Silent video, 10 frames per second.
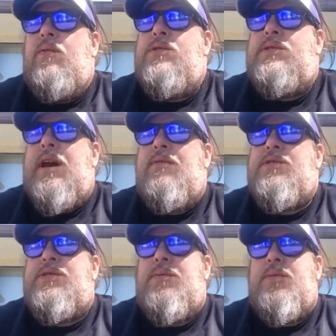was kind of a
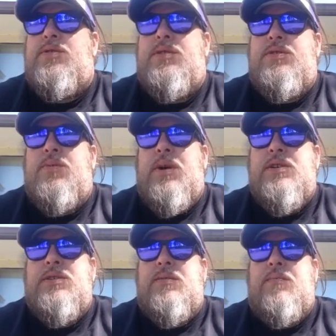similar
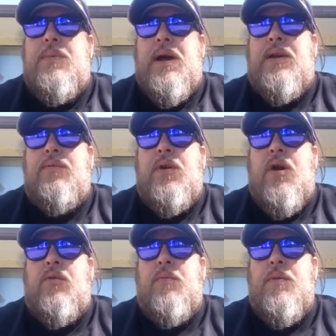situation. Back, if
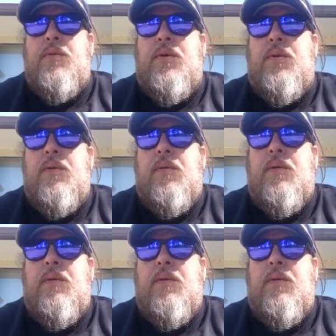y'all remember,